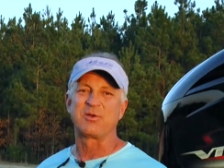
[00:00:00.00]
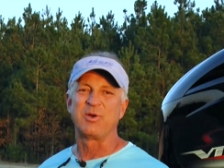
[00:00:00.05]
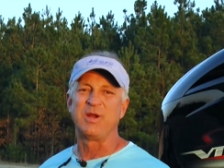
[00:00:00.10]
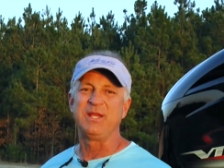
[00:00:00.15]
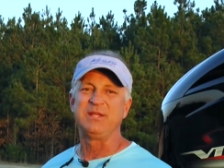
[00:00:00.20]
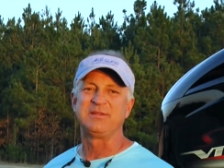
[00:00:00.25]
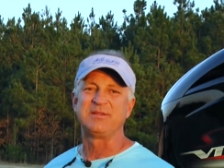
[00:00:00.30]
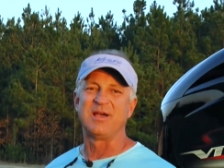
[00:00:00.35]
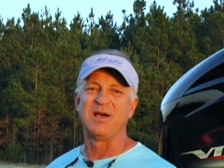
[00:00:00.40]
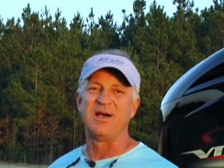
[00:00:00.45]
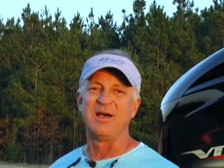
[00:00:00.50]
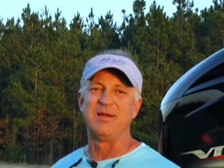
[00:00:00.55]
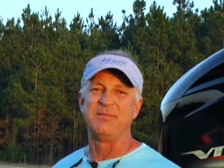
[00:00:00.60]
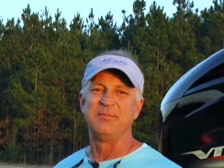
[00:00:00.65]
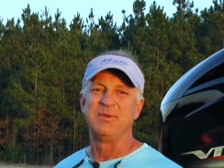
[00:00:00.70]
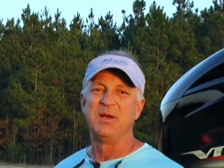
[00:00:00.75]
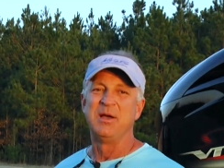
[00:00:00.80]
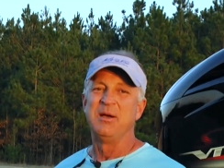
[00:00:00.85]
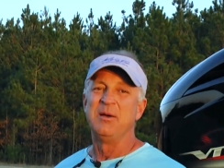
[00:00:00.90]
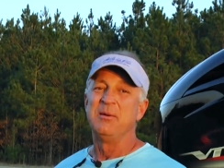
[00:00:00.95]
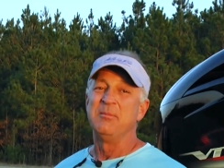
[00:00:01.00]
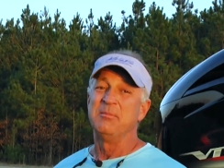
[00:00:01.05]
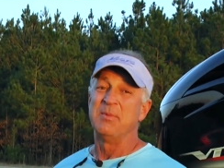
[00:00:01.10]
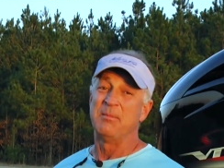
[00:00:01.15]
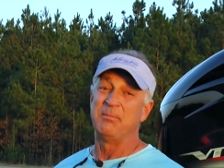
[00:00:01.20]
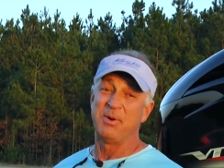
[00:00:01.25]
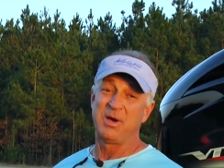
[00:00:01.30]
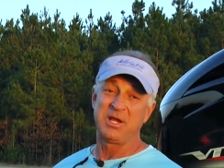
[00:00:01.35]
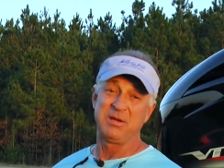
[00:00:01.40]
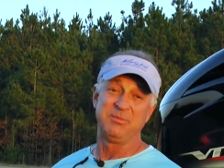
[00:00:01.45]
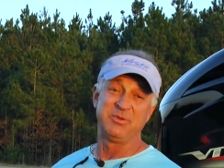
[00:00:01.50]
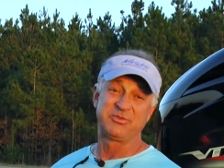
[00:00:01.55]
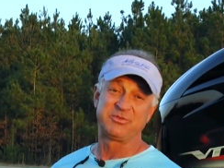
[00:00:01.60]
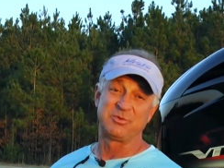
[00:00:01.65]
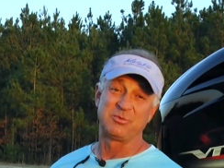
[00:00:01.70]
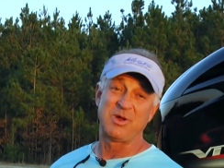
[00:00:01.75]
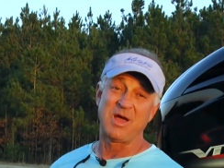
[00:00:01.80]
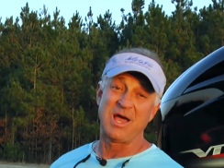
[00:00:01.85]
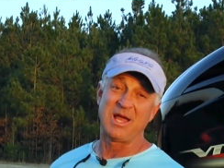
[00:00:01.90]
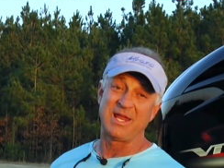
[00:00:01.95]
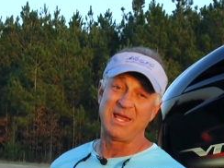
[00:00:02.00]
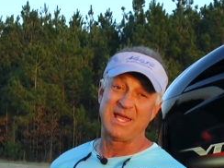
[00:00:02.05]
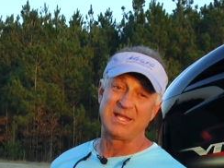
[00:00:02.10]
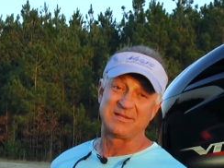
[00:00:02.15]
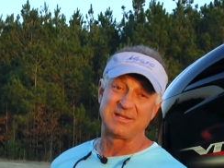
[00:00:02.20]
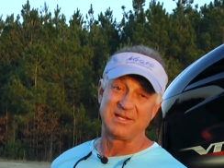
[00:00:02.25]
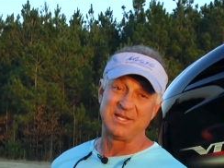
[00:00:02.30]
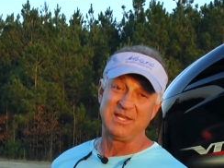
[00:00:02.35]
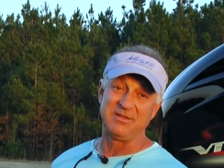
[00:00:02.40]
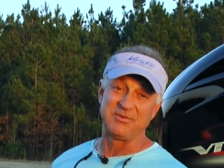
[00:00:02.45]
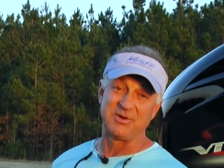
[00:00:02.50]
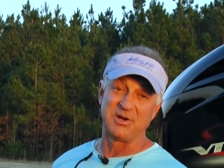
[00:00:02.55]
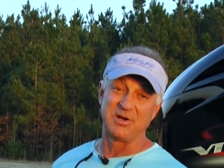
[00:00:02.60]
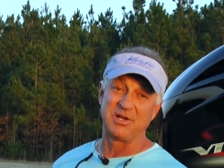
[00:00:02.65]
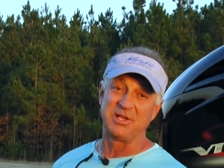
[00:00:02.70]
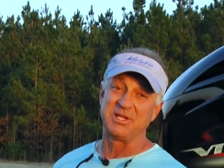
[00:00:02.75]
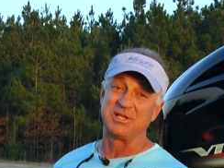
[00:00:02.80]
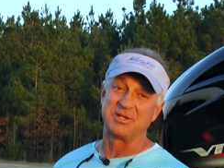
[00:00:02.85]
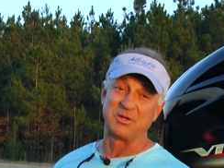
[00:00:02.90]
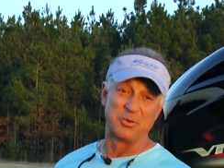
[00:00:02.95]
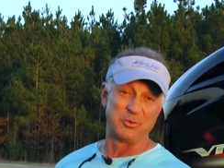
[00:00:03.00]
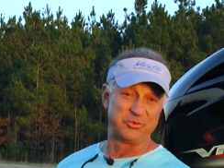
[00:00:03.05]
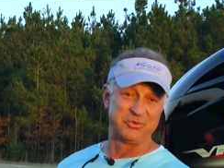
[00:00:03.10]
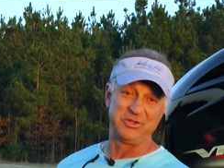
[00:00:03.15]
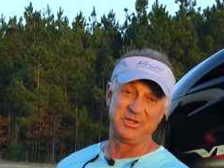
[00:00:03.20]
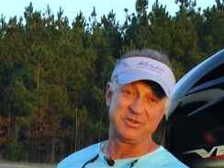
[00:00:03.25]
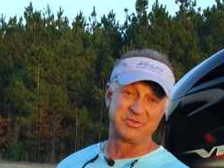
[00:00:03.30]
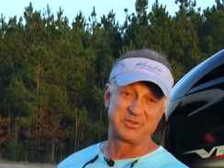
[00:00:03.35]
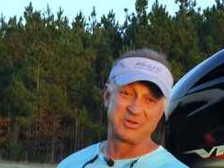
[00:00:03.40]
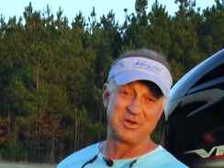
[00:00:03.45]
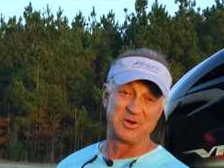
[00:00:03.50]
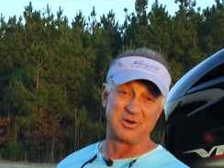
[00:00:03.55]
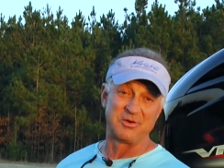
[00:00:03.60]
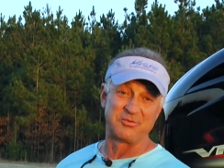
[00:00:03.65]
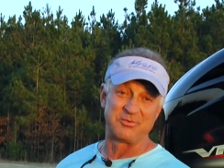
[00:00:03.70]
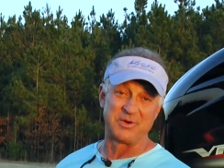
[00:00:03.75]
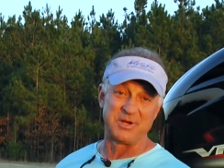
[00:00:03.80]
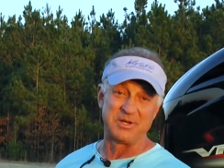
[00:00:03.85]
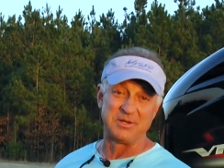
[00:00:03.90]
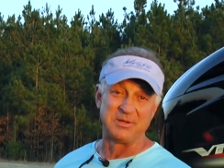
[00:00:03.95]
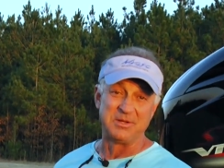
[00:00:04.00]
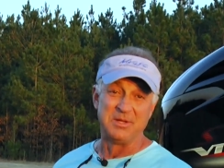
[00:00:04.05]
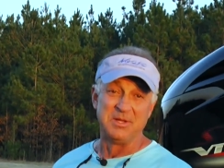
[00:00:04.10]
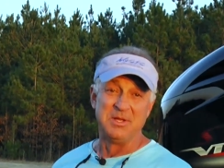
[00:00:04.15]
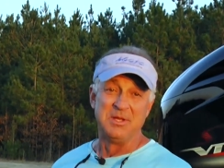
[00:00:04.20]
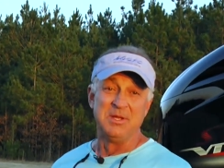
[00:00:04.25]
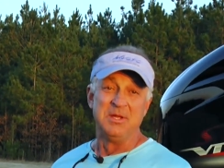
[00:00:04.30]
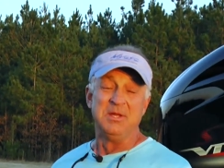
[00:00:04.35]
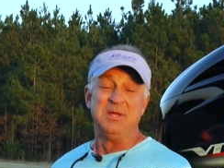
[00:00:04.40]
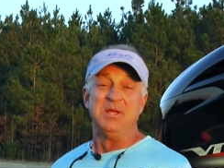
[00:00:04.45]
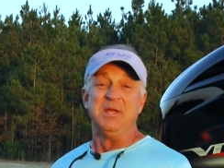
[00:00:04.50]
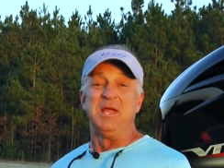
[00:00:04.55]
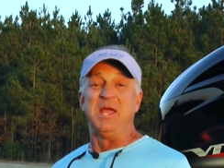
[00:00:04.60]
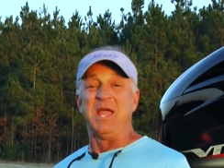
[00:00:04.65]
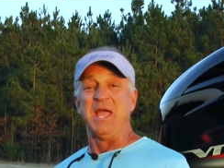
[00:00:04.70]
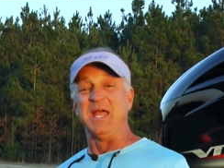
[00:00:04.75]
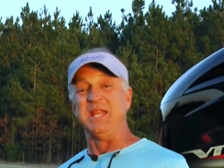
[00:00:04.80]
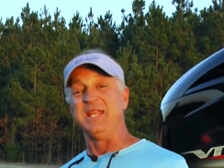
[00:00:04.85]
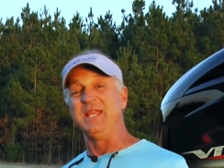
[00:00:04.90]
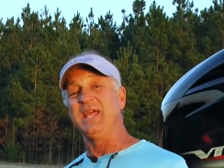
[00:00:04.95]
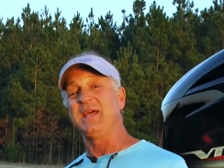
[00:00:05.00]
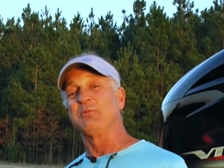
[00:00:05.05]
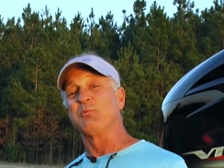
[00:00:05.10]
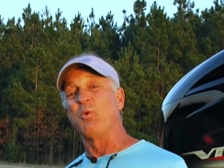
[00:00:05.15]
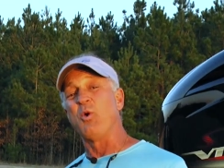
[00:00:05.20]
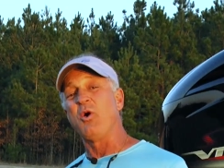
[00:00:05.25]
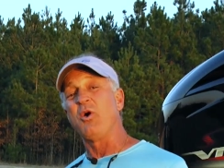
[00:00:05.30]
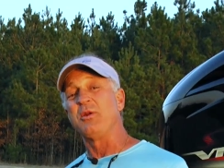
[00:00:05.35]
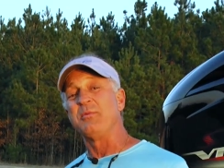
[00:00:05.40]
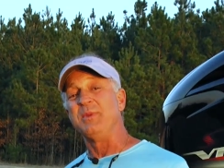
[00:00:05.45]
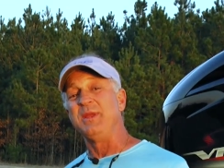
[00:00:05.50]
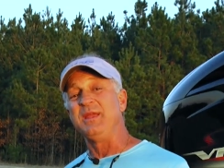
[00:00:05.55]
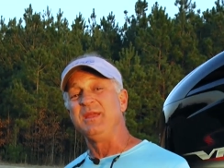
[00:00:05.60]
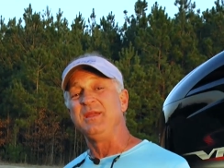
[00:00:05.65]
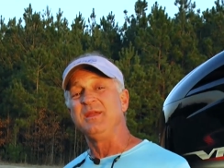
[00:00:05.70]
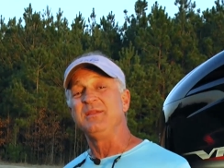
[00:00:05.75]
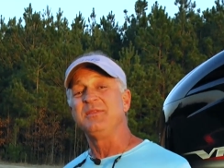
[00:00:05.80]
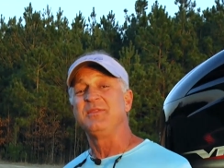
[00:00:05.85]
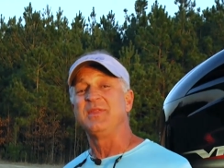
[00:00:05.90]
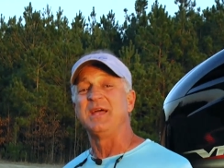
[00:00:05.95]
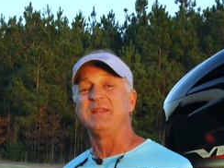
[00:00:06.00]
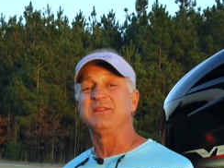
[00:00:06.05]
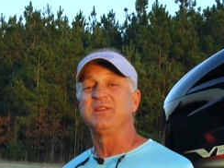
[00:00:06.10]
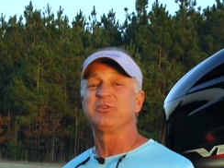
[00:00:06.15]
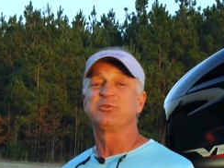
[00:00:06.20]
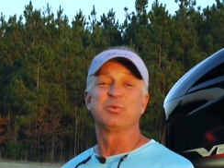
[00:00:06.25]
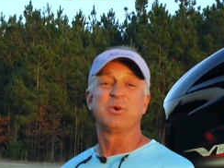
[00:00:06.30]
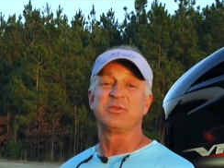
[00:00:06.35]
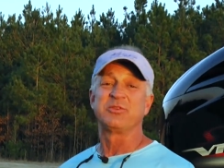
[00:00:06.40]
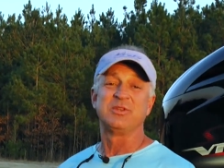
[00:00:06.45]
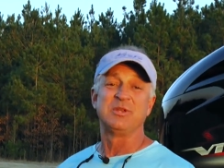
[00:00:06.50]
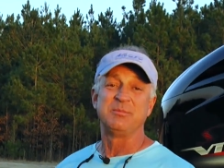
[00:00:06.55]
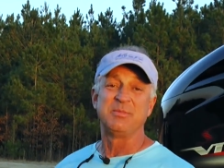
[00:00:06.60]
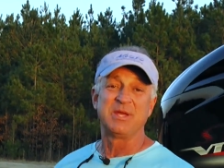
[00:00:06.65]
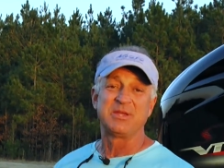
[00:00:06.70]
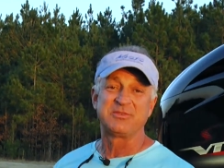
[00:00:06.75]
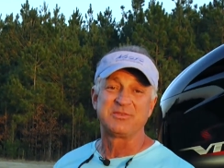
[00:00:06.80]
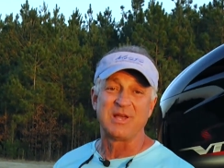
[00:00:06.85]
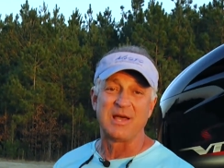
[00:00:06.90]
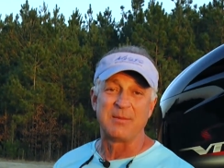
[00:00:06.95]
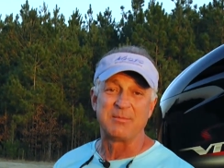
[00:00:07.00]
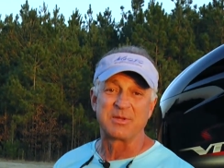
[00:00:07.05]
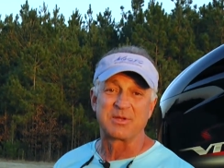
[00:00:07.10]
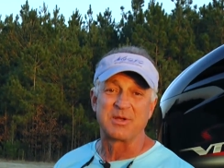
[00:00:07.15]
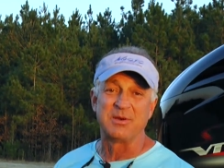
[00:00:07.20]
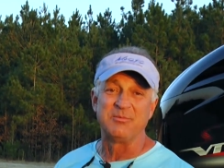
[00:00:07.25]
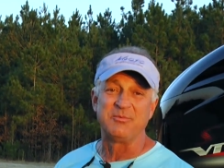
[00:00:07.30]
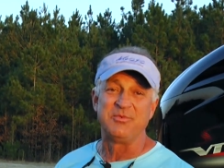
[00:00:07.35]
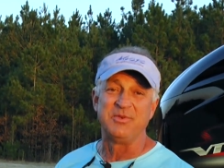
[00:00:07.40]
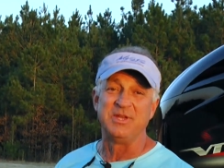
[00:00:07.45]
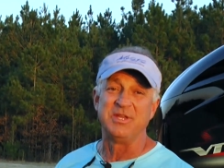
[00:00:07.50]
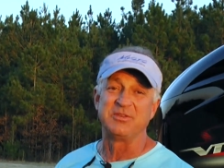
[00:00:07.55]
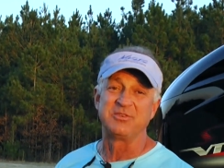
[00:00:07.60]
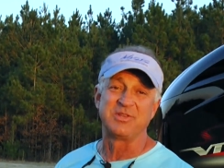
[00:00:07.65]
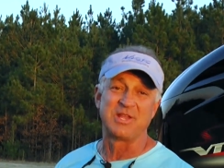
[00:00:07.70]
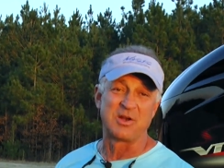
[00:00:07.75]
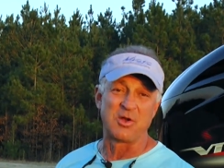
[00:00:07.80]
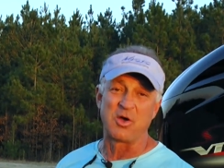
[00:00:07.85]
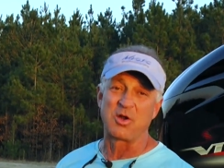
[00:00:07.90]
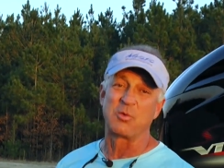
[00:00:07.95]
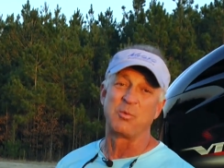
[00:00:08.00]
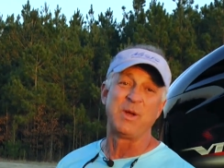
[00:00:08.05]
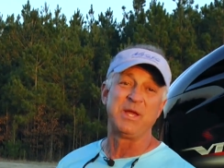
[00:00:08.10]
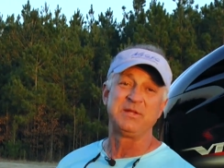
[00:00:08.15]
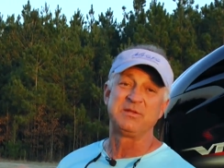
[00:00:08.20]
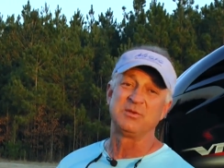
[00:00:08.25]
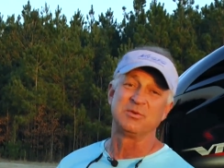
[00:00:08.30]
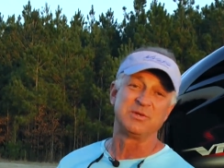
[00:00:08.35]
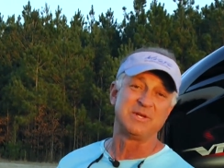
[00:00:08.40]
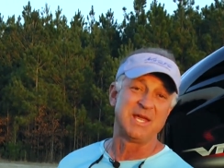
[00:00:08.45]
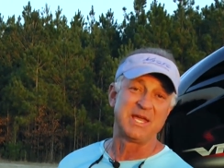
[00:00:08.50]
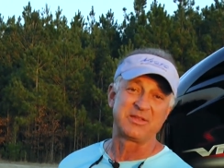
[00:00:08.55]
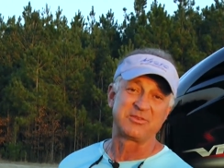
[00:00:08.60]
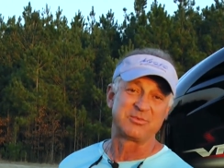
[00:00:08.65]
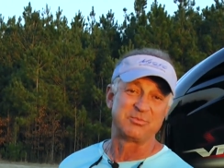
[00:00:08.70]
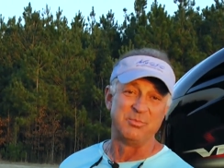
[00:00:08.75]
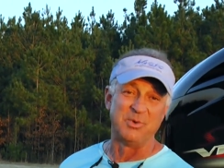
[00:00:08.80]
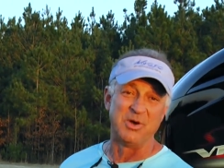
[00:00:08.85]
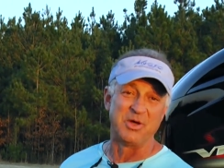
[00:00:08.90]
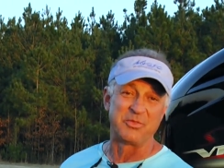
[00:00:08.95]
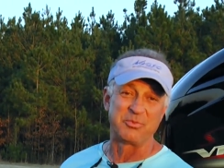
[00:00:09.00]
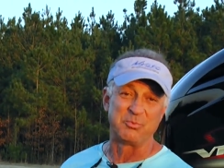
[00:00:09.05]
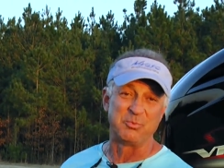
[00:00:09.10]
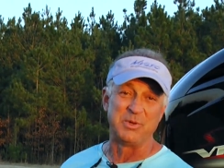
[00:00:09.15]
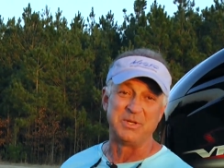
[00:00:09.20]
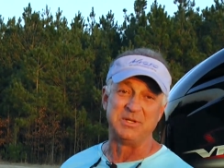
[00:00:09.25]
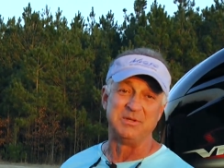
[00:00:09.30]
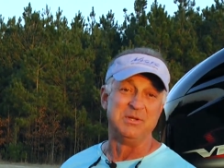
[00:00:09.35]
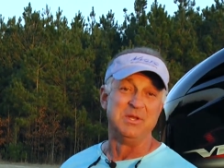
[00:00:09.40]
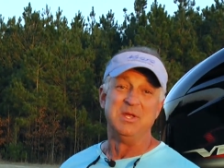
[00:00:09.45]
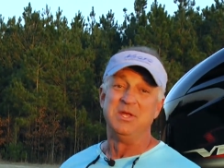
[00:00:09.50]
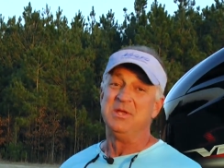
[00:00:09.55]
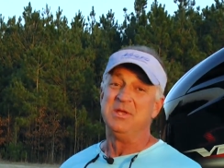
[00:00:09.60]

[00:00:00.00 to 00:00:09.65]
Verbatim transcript: great time. My buddy, Mr. Raleigh, had to leave early and go see his girlfriend. And he had warned me that this wasn't the best time to come fish, that I ought to wait till next month when